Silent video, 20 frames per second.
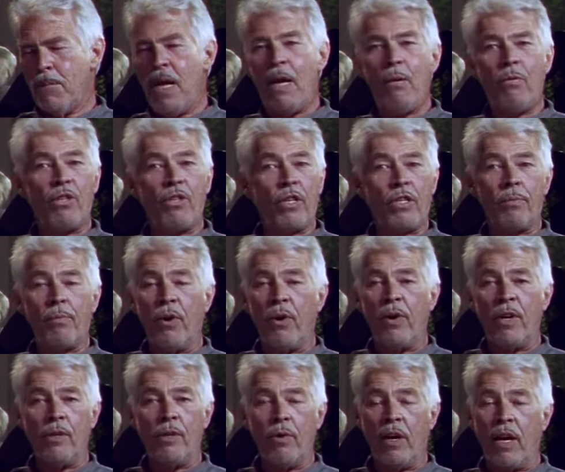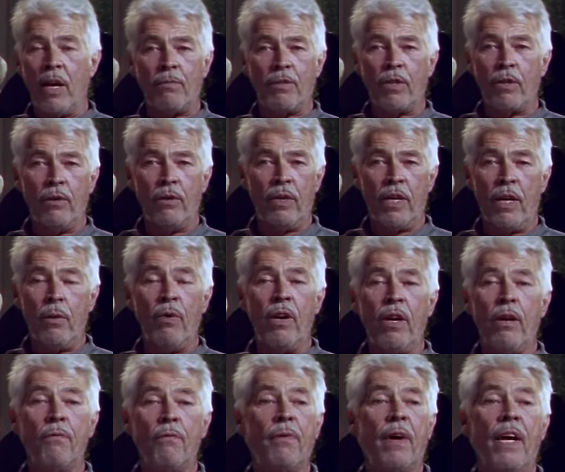He was exploring as well, absolutely. He
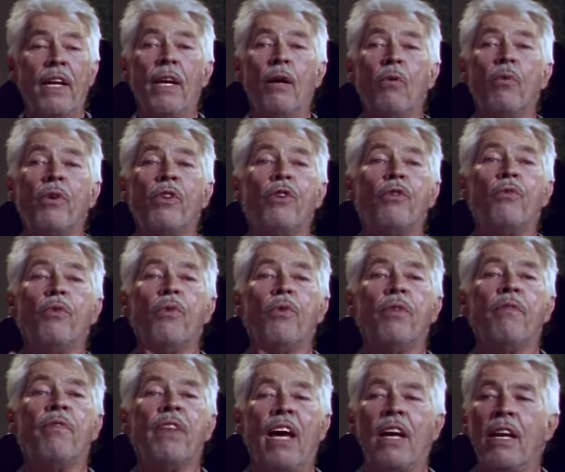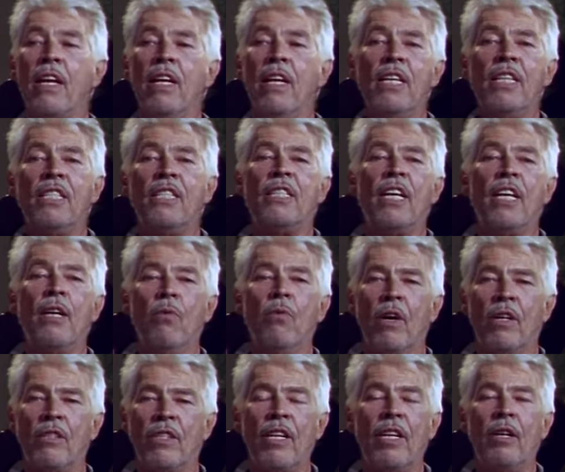wanted to find out what the truth of that scene
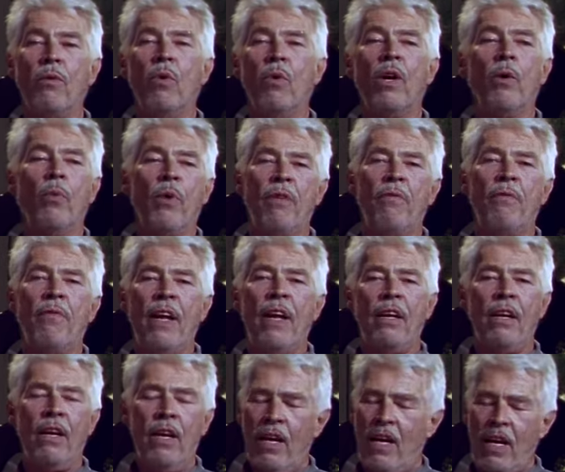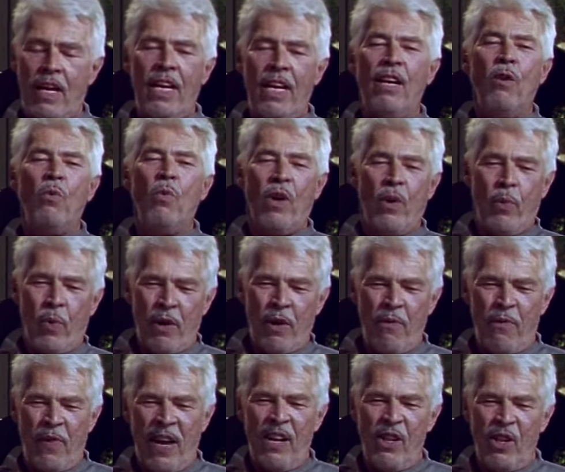was. He didn't want to invent. He didn't want to
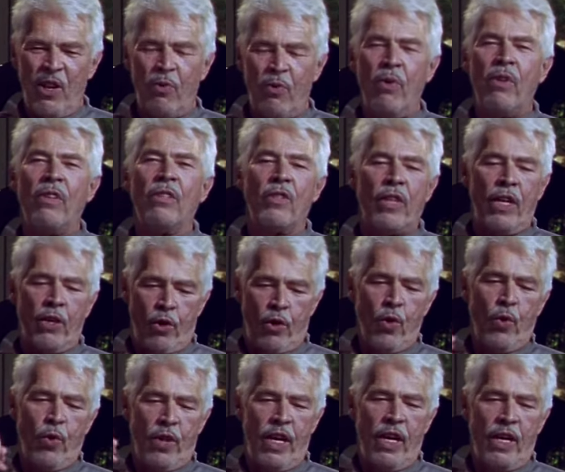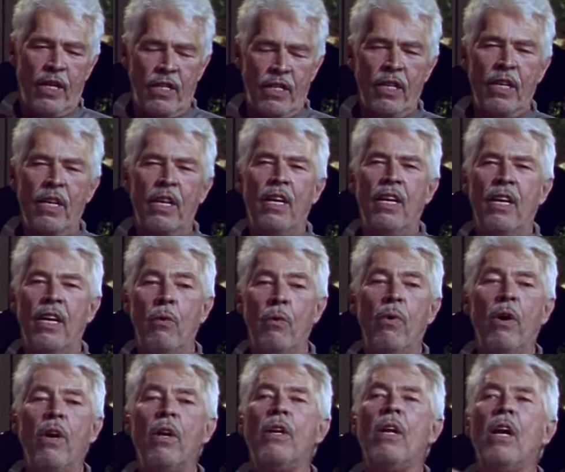invent the truth and say, do this. He
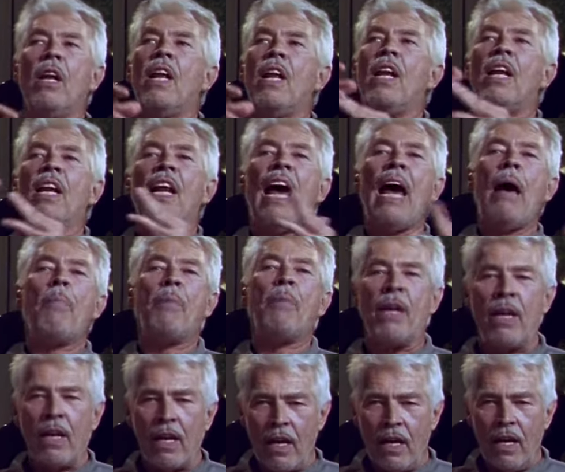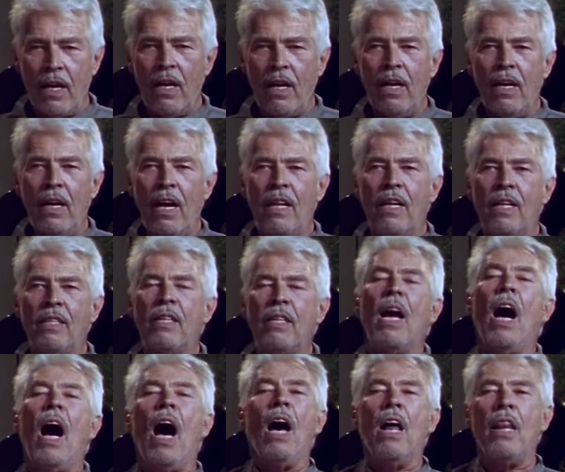wanted to let it happen and then say,
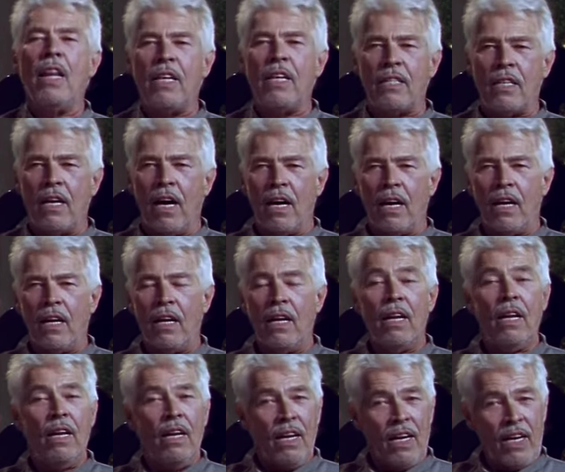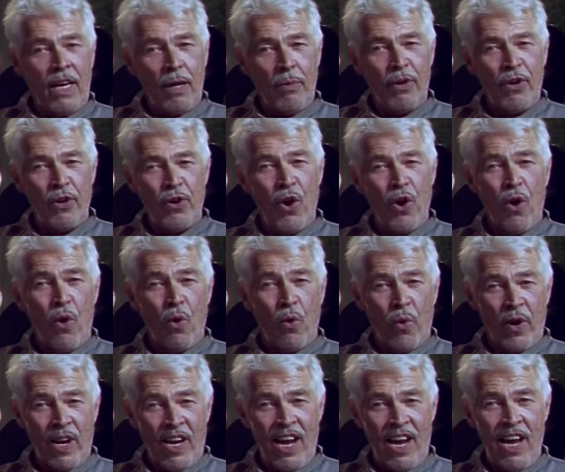ah, that's got it. And he would know
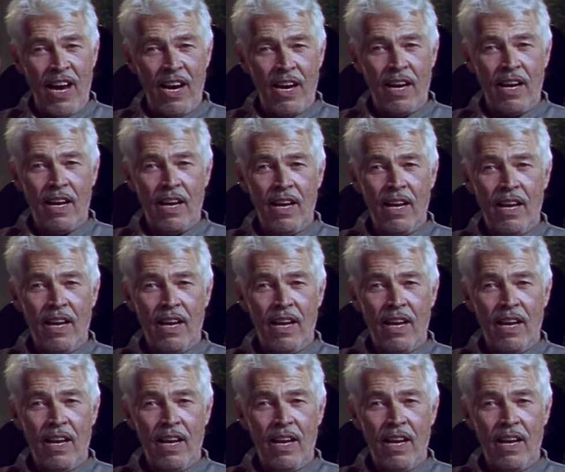when he had it.